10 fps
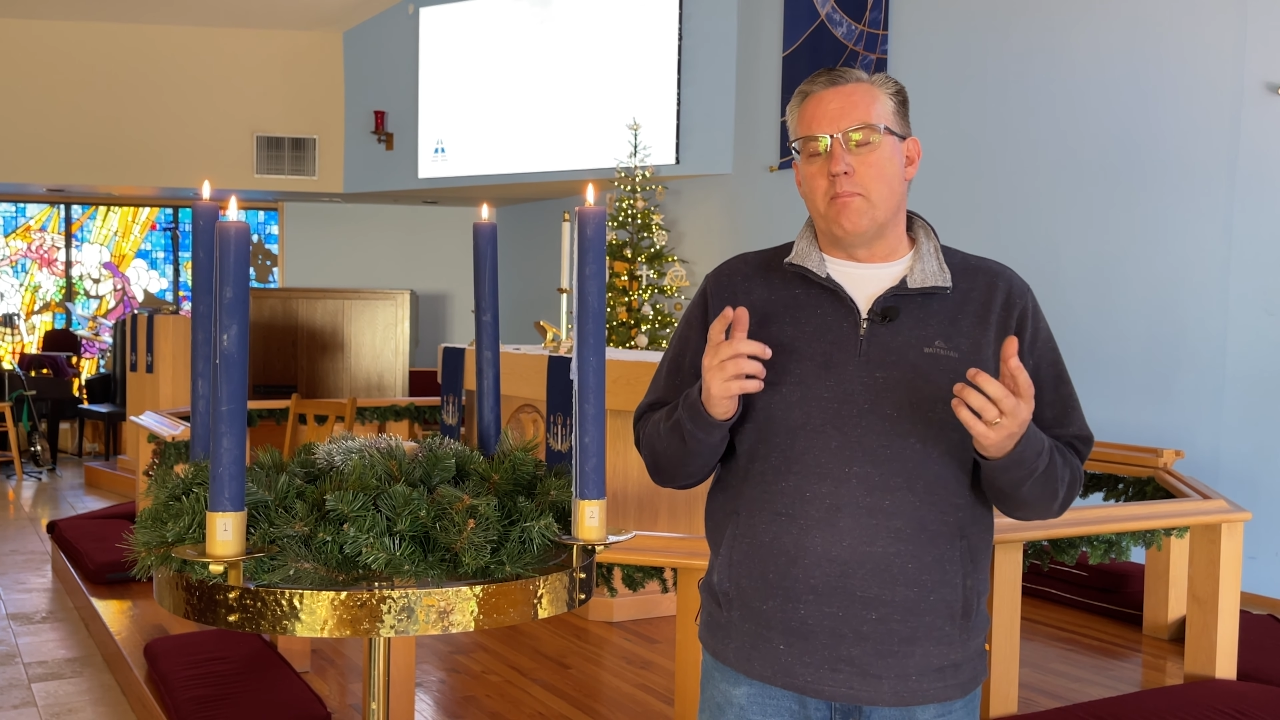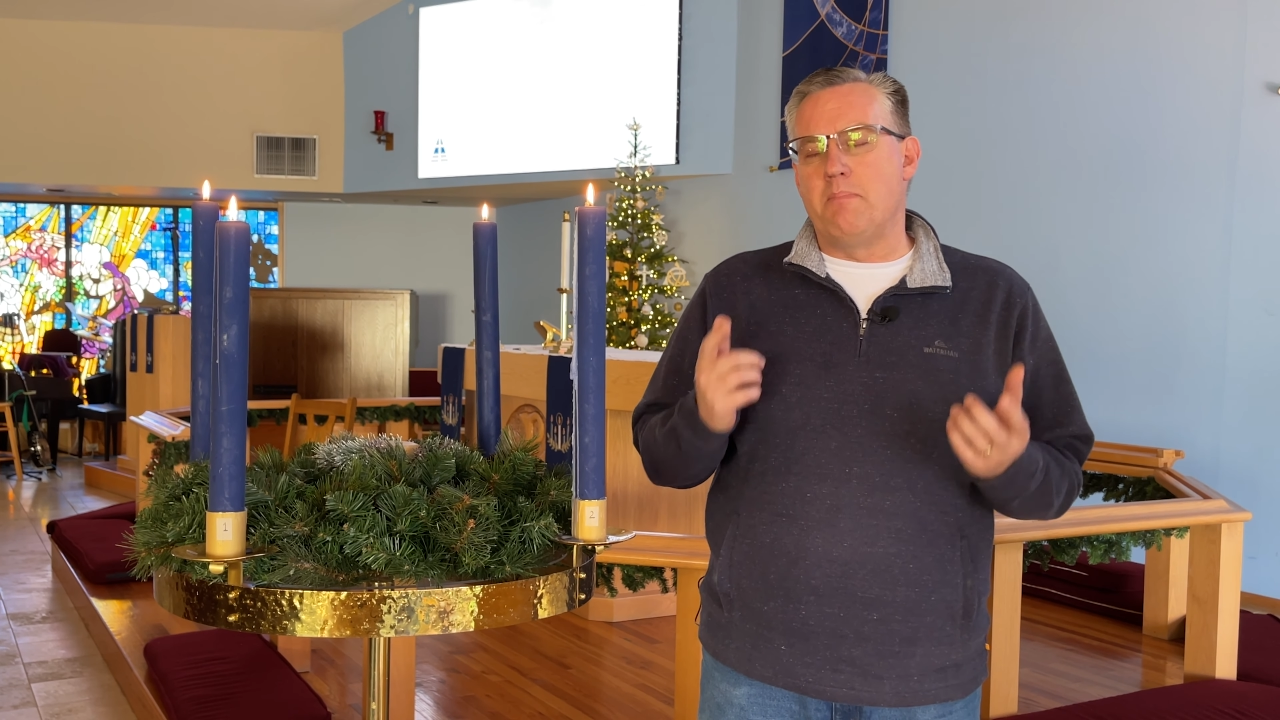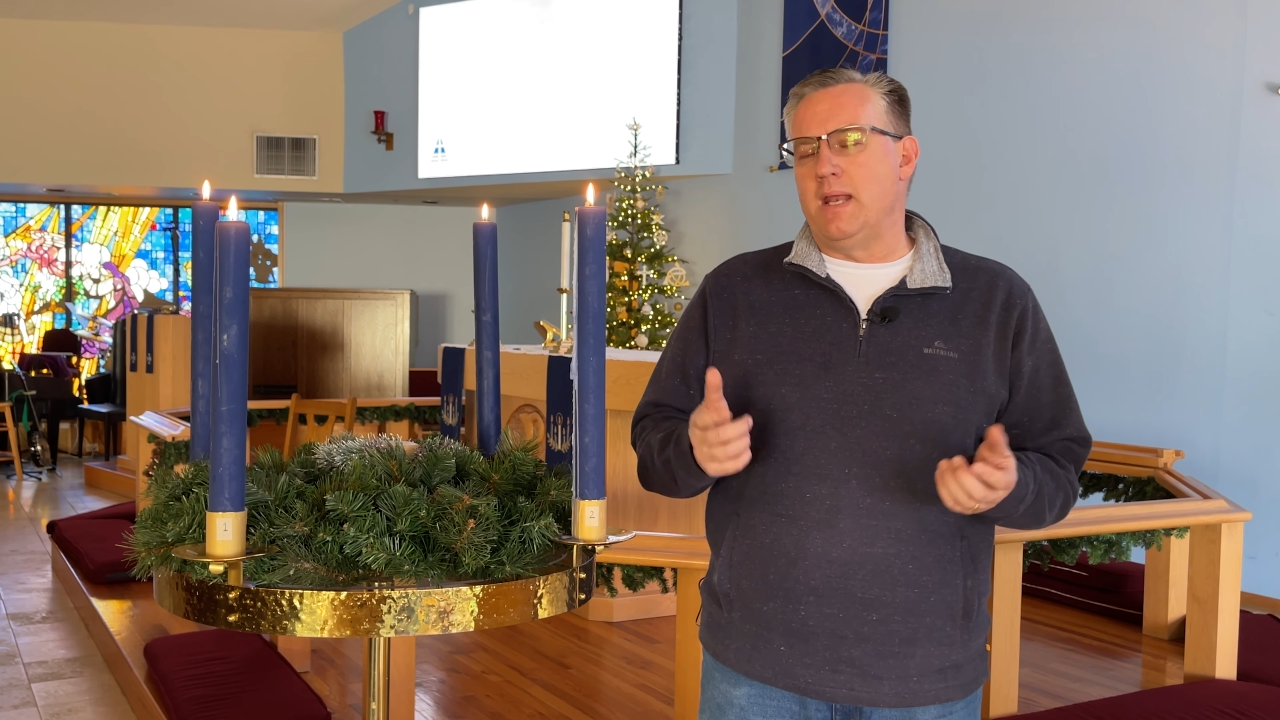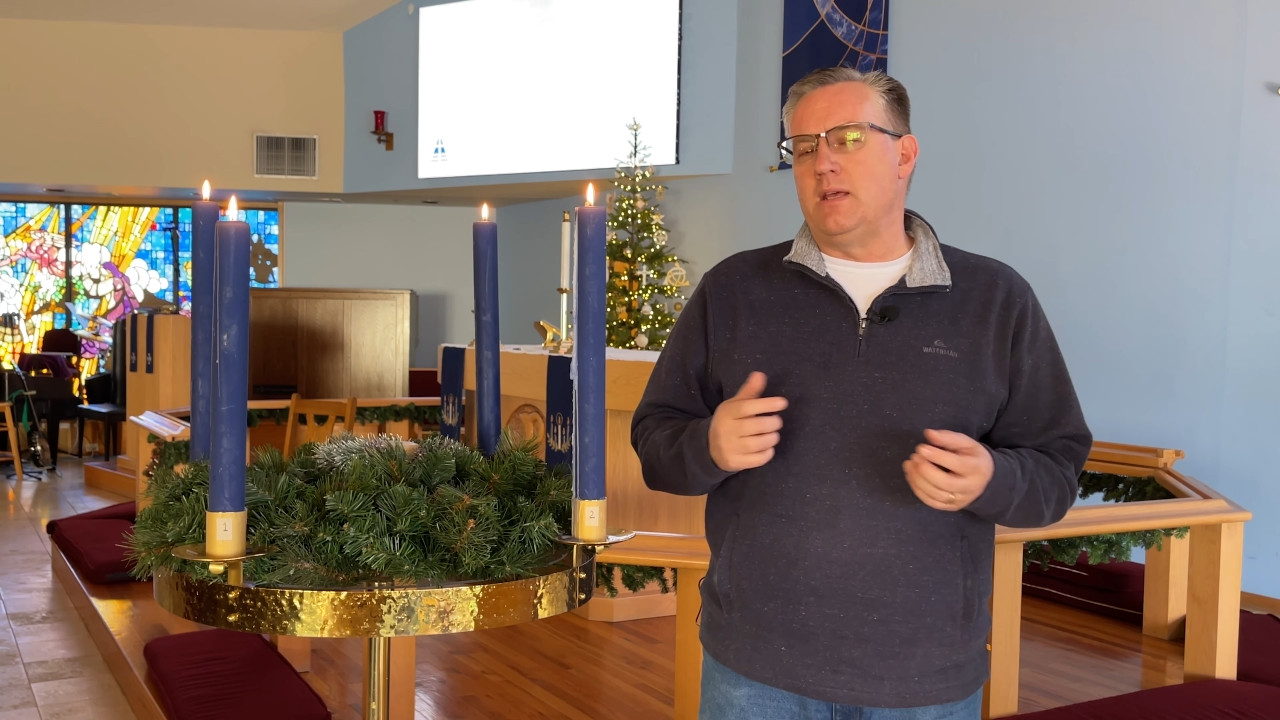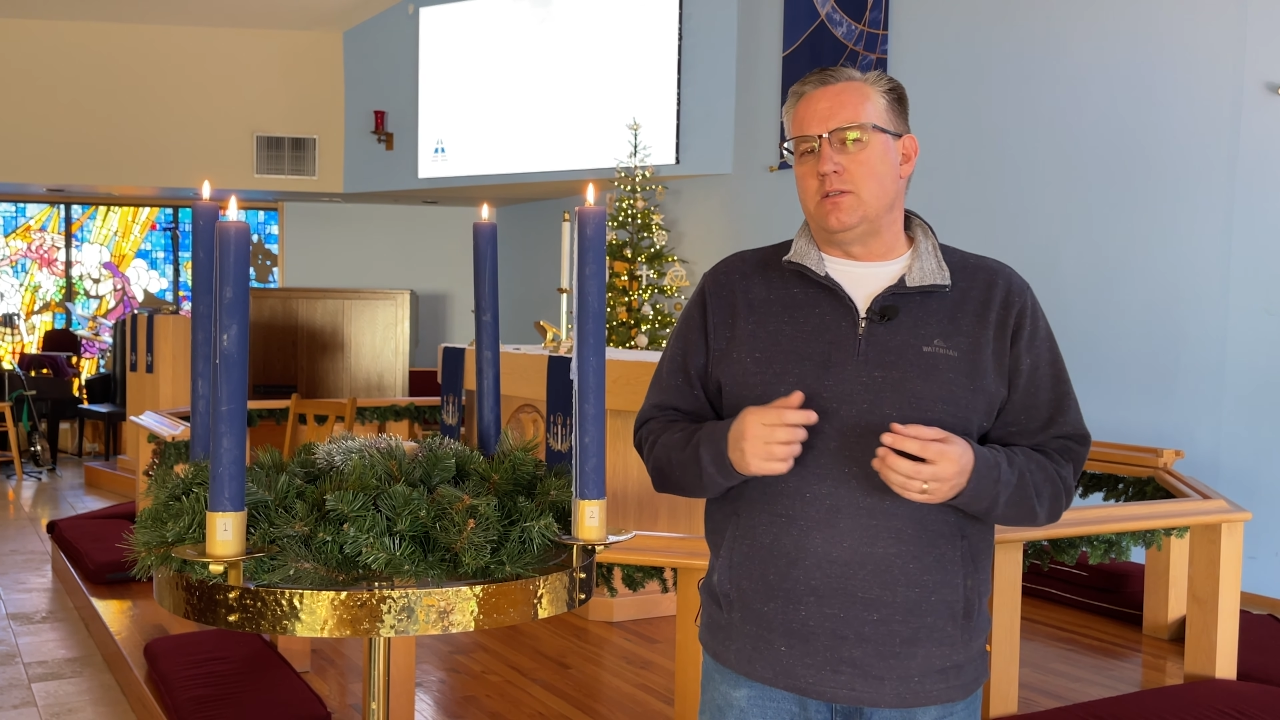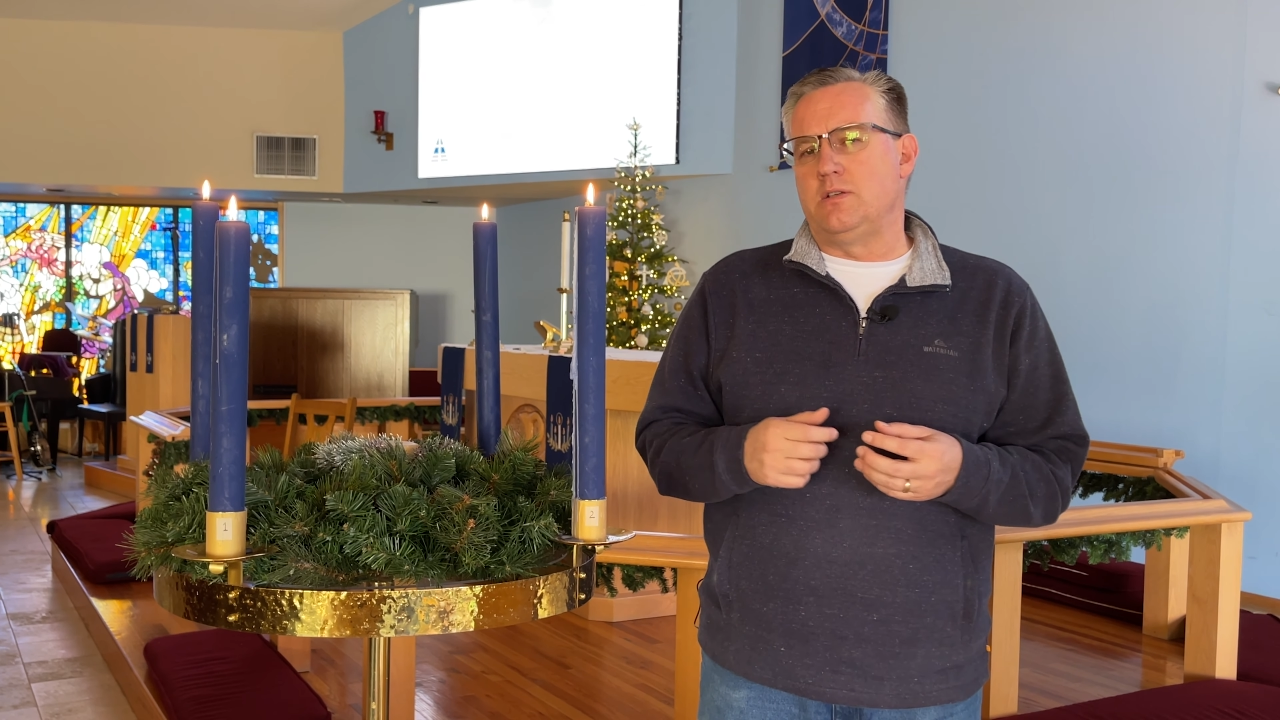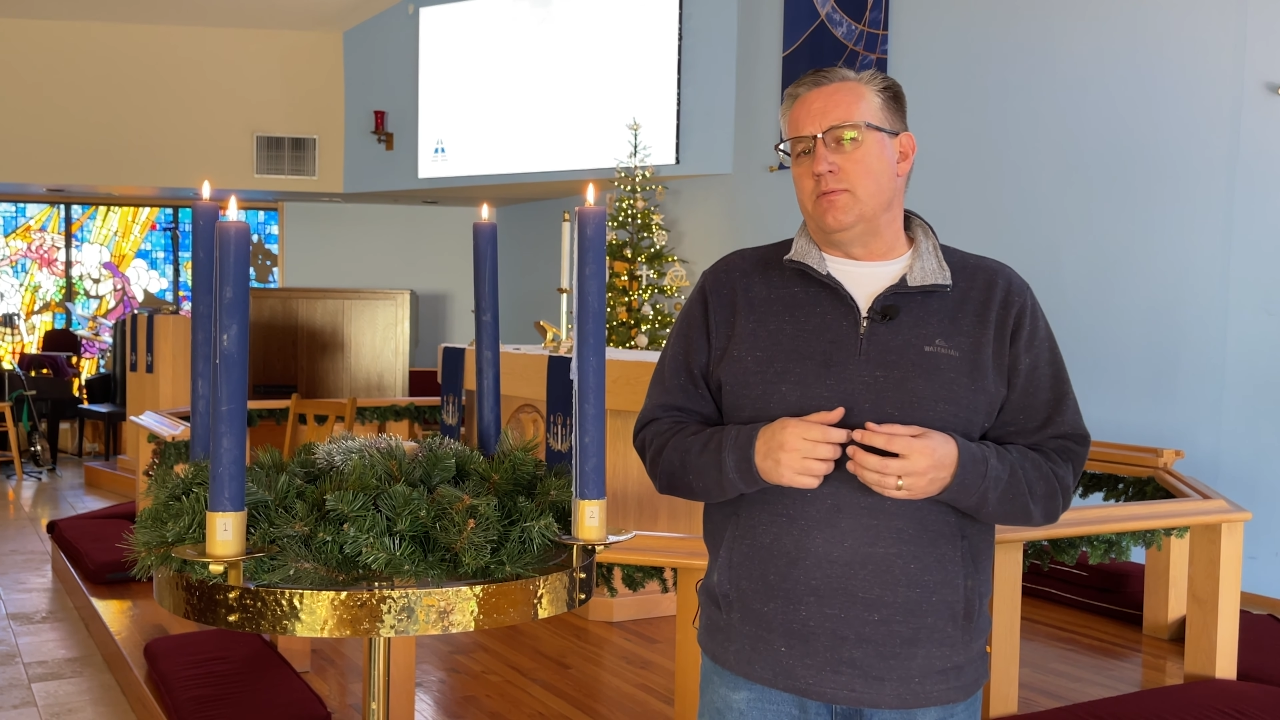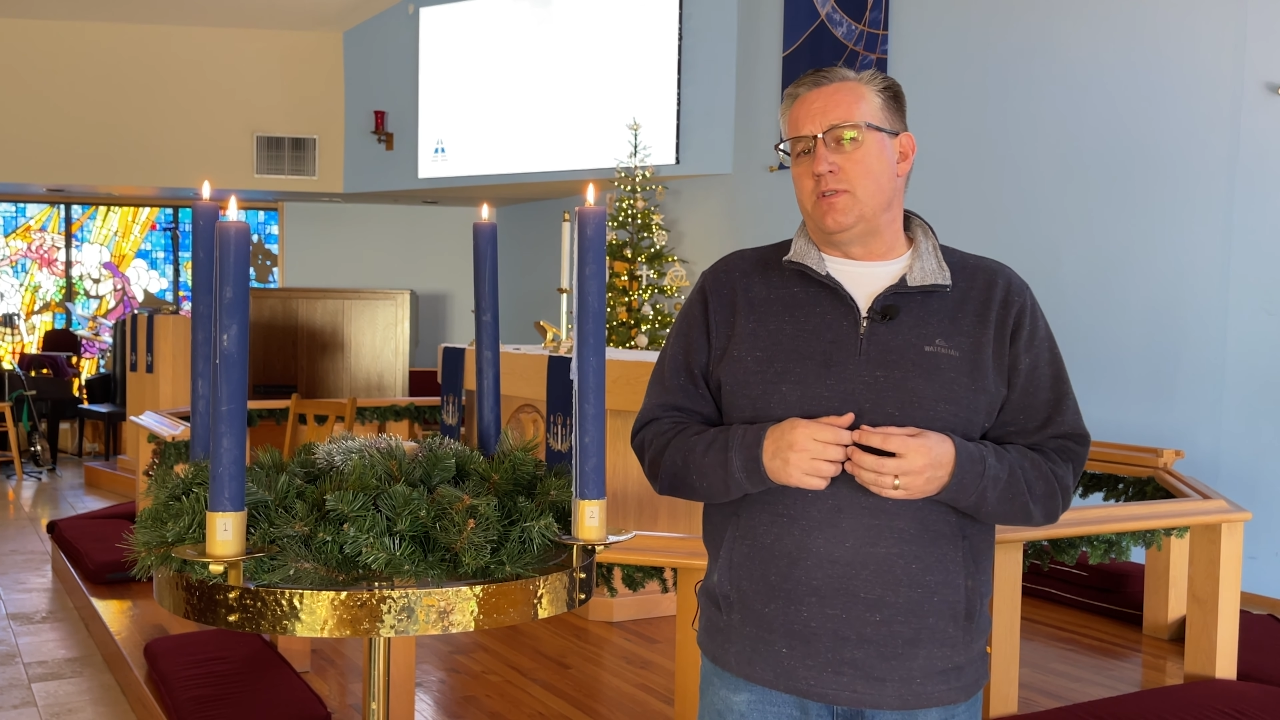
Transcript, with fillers: minutes of